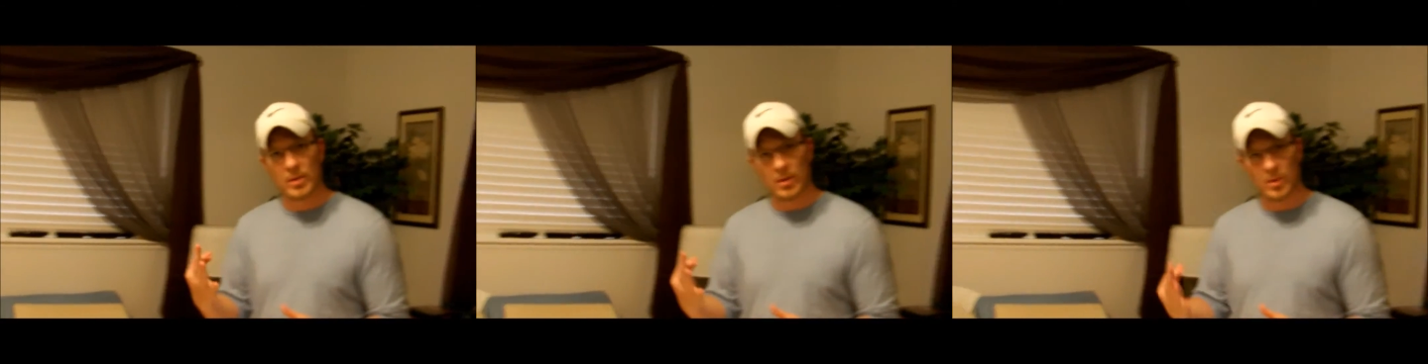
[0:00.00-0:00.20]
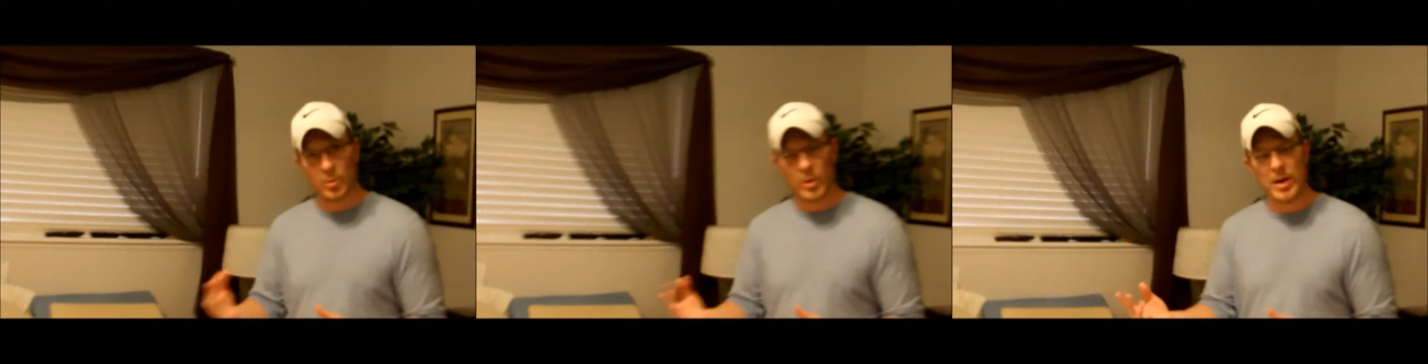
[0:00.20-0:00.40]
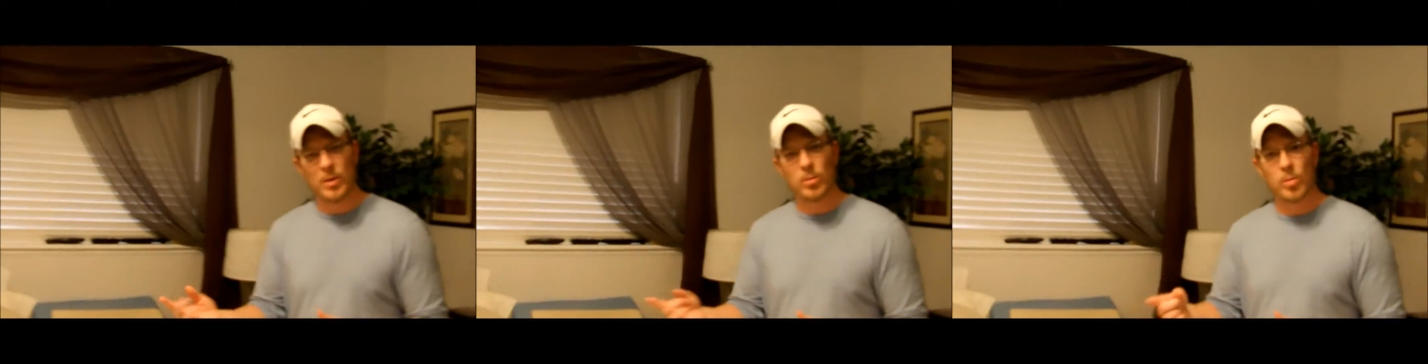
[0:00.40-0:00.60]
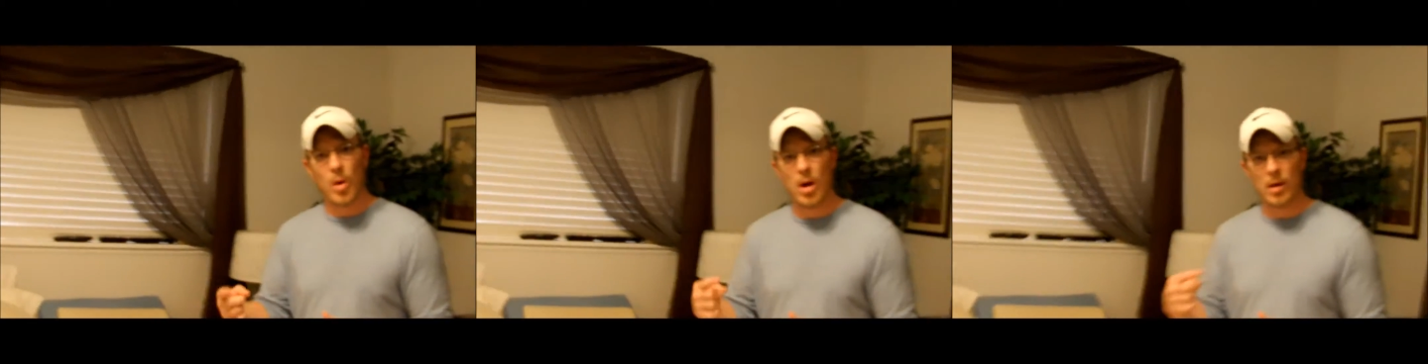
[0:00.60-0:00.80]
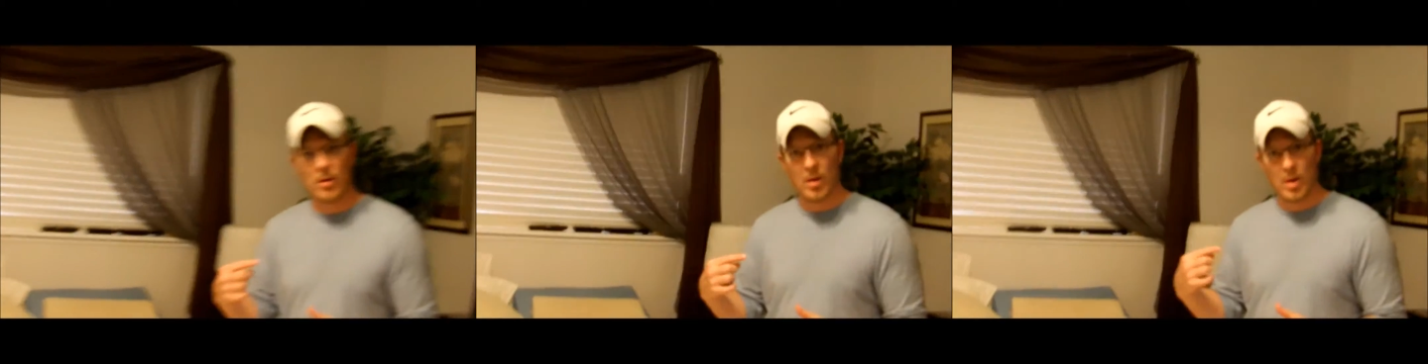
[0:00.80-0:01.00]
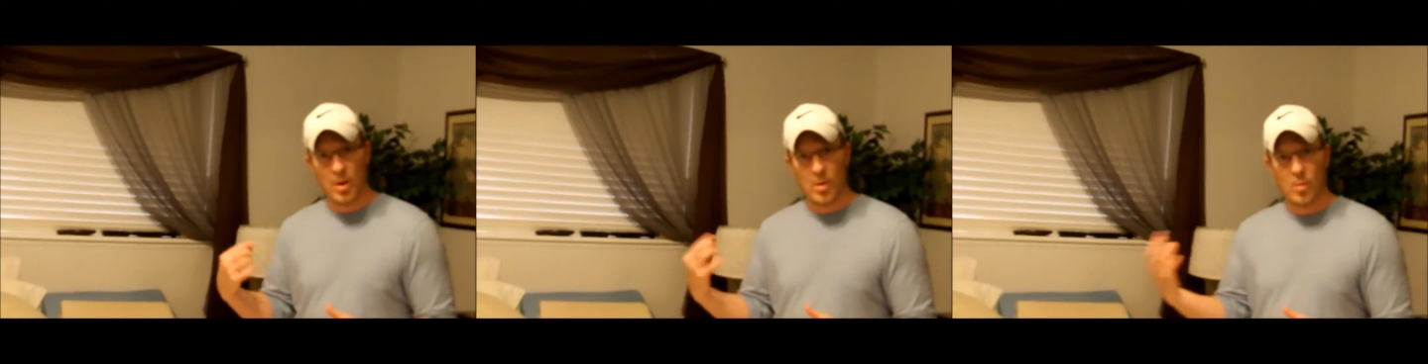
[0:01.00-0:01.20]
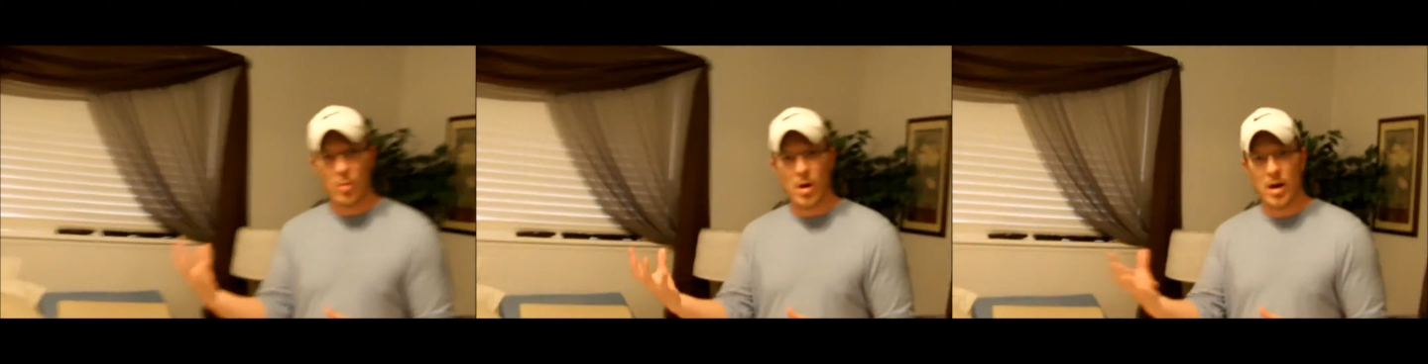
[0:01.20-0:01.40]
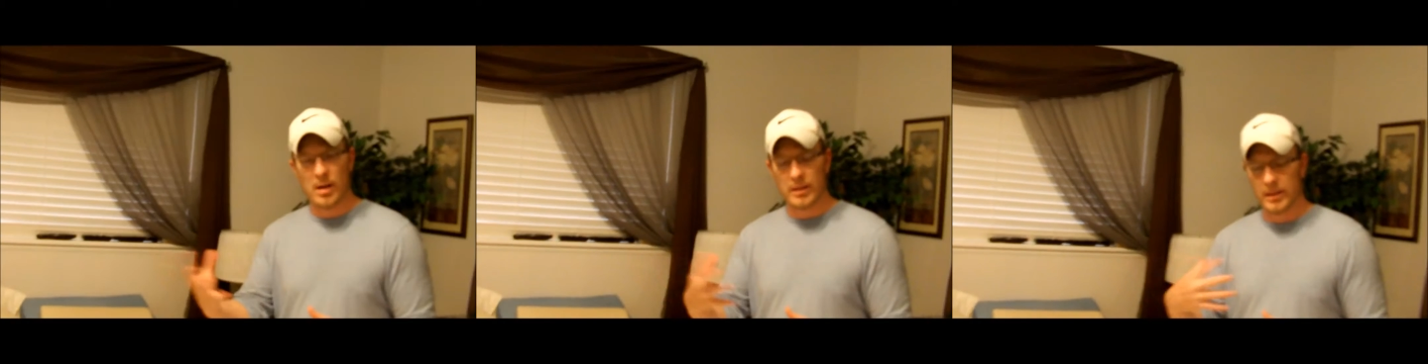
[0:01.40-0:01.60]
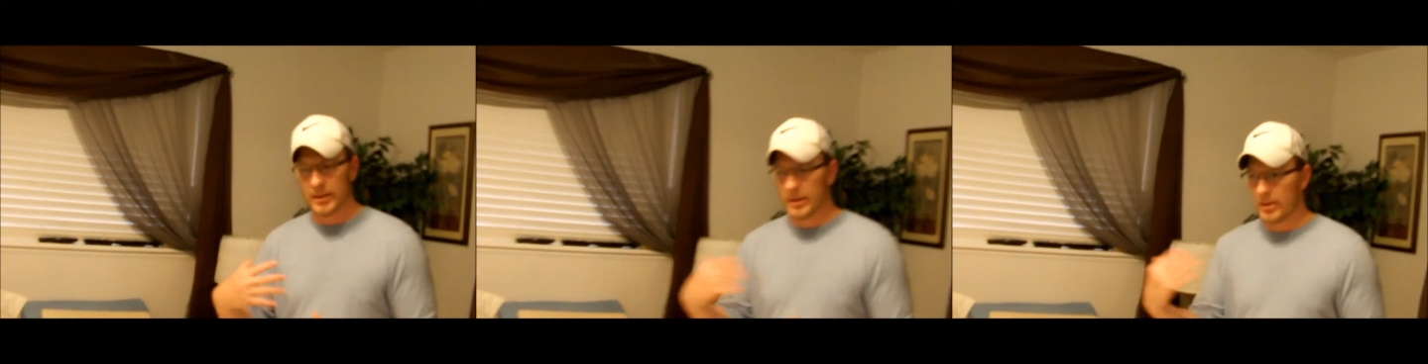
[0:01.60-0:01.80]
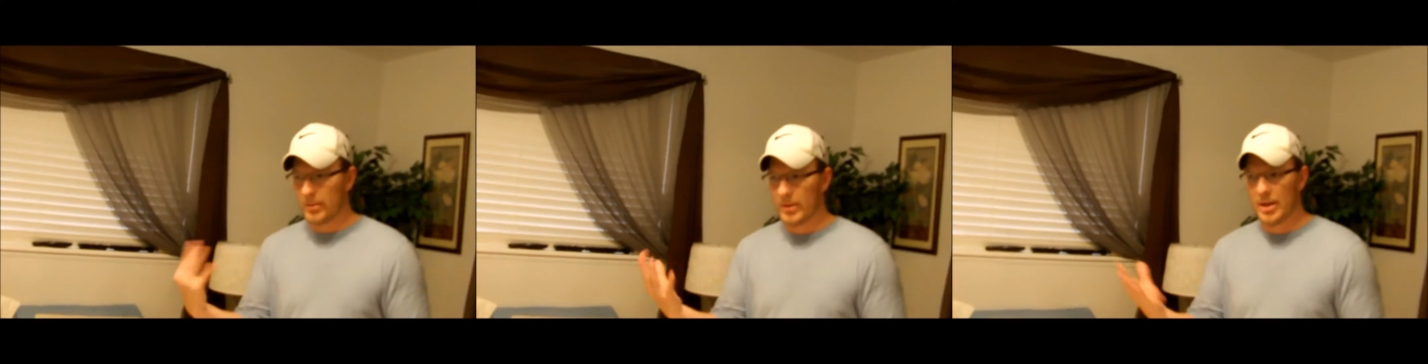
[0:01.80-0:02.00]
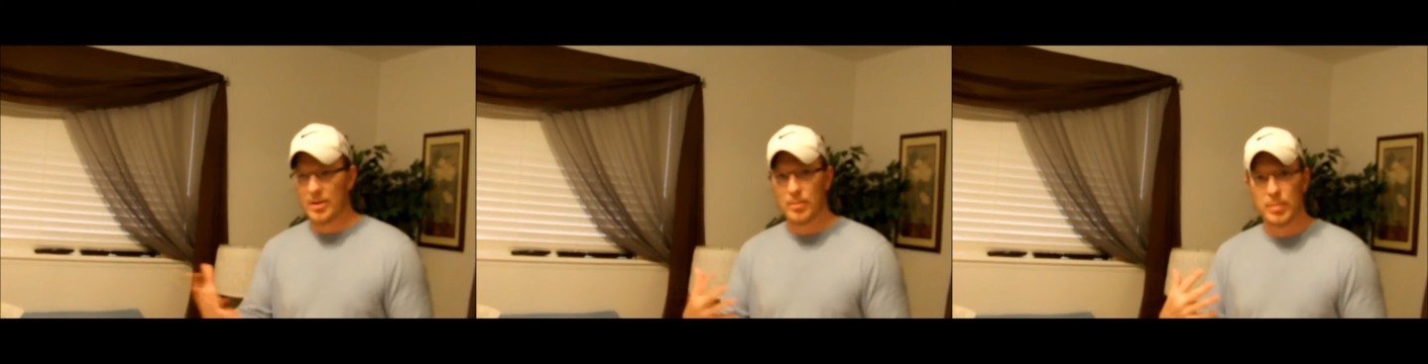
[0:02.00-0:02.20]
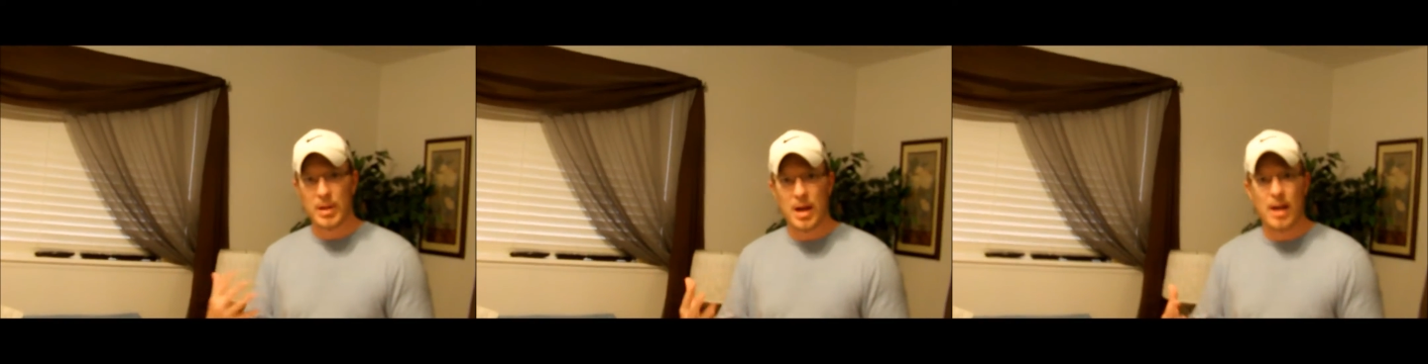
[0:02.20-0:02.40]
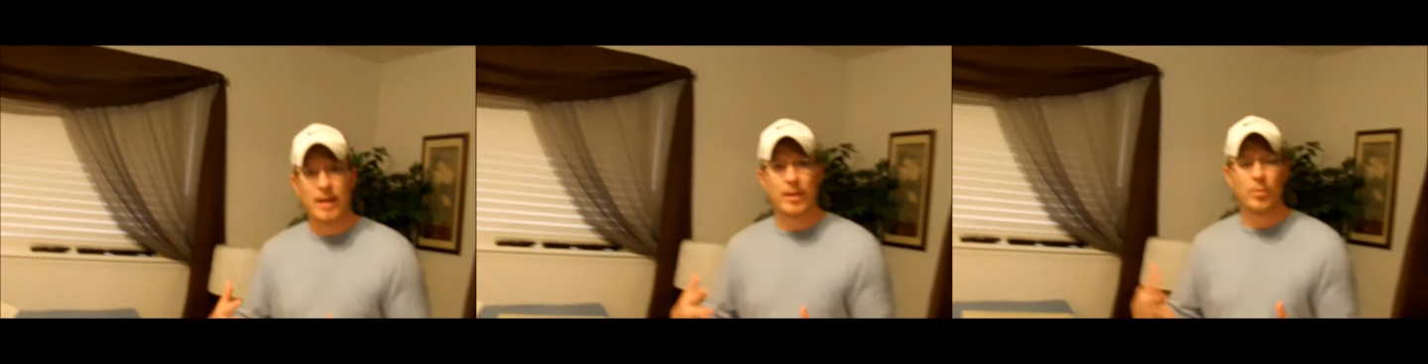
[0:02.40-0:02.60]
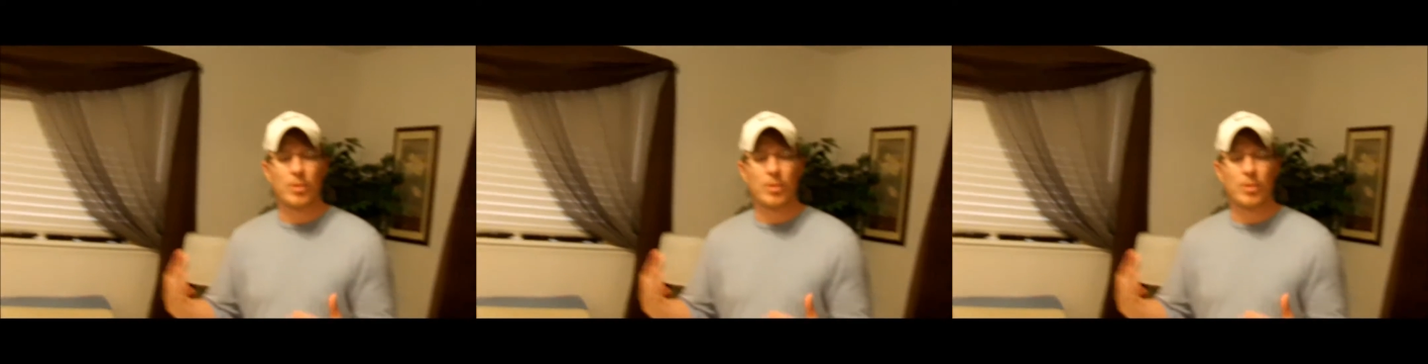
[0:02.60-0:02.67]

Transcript: Third week, walk around the block.